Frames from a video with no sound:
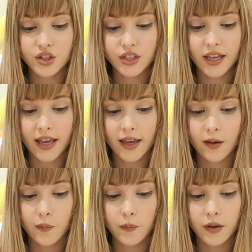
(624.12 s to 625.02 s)
She
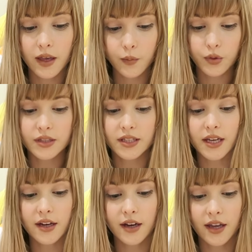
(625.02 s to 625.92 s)
came, Kim was
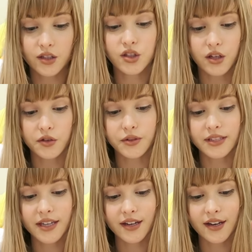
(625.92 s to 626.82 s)
there, and Charlotte was
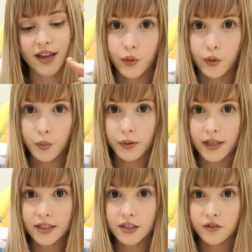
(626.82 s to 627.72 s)
there. We were
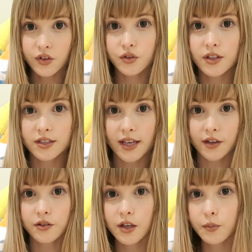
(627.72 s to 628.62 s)
planning to view the
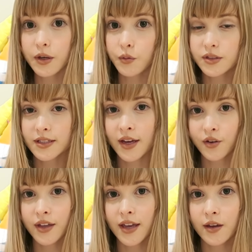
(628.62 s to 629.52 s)
Sakura, but it wasn't
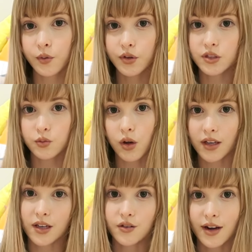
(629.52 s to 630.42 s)
out yet, and we were just
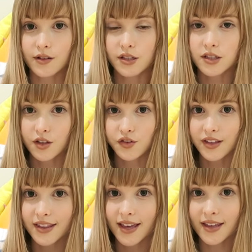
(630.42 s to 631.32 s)
walking around and stuff
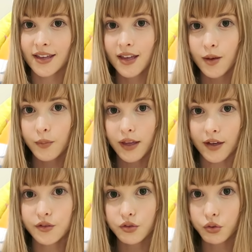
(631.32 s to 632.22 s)
like that. But
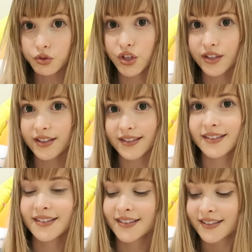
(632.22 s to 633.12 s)
yeah, it's through Charlotte.
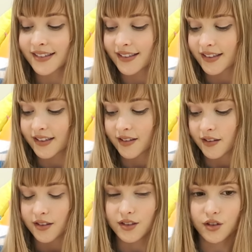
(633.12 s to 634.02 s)

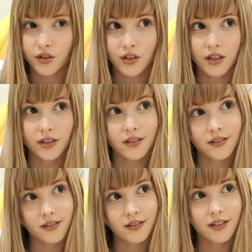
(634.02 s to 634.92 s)
So
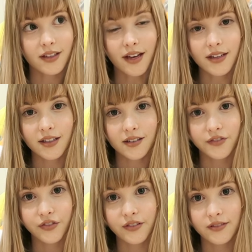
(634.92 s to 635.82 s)
it kind of,